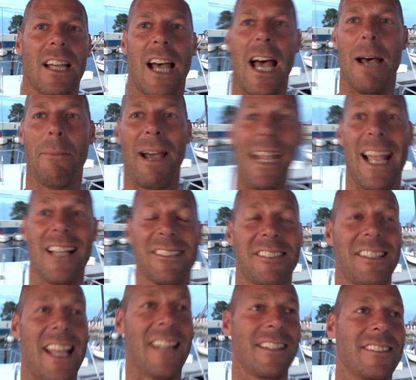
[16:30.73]
I got
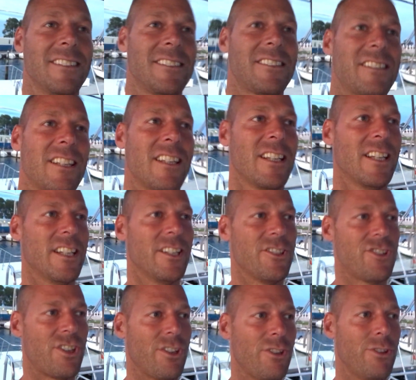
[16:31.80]
sentenced
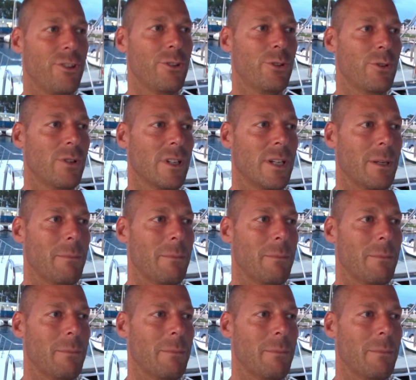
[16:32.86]
to,